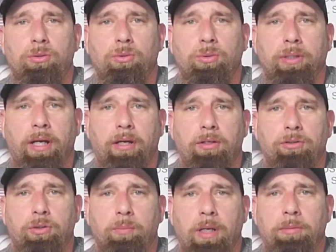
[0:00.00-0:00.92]
to
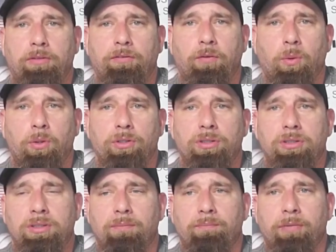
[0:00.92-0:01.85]
carriers who may be
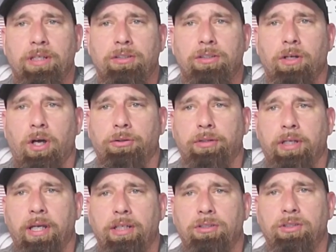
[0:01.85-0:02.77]
forced into an
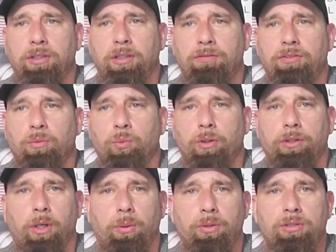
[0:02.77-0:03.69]
altercation if
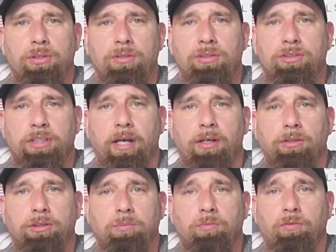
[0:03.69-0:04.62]
someone notices and
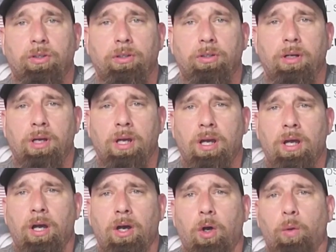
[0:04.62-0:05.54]
challenges them for
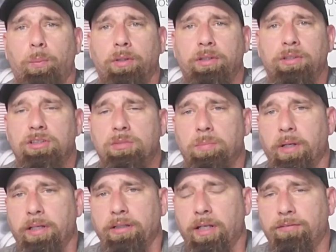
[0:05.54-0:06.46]
openly
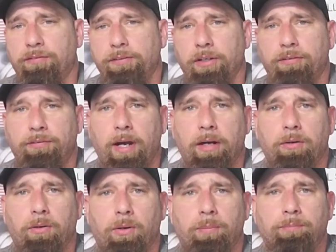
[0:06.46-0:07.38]
displaying their
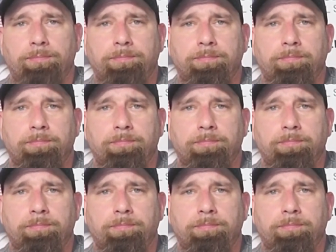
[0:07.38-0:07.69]
firearm.